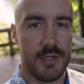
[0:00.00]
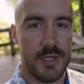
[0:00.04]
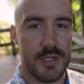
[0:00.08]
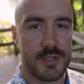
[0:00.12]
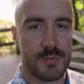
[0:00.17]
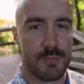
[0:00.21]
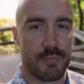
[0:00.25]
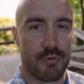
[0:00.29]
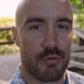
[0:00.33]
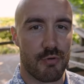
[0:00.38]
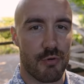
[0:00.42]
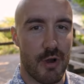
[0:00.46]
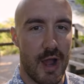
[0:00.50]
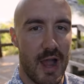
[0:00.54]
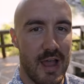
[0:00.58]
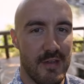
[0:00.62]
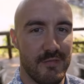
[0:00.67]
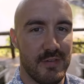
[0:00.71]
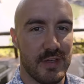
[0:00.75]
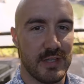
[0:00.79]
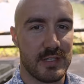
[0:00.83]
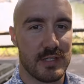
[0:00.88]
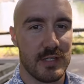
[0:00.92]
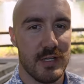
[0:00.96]
these
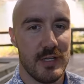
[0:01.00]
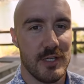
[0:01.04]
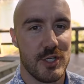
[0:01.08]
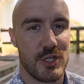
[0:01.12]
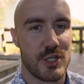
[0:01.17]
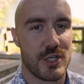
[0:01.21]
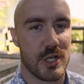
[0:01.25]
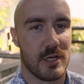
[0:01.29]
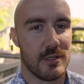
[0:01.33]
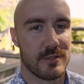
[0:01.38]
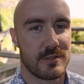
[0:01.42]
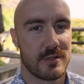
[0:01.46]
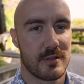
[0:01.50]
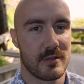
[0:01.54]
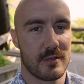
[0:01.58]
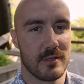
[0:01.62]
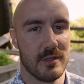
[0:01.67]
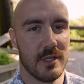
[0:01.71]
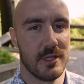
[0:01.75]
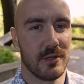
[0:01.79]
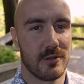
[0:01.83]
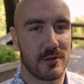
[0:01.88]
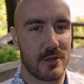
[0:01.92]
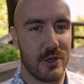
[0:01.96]
private, sheltered
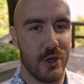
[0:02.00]
little